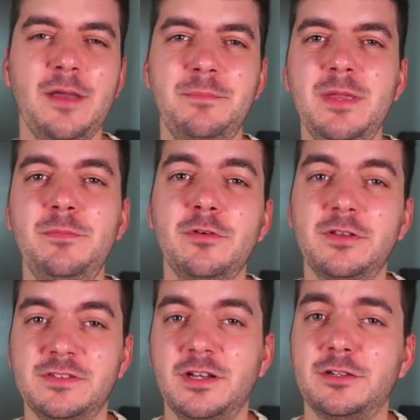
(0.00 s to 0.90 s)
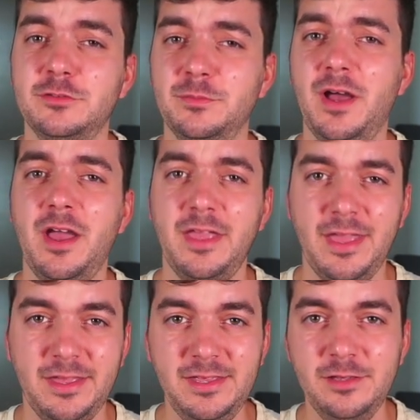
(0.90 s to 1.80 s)
people start to buy
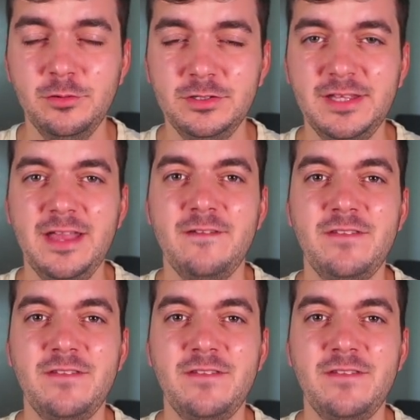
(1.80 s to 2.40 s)
EGLD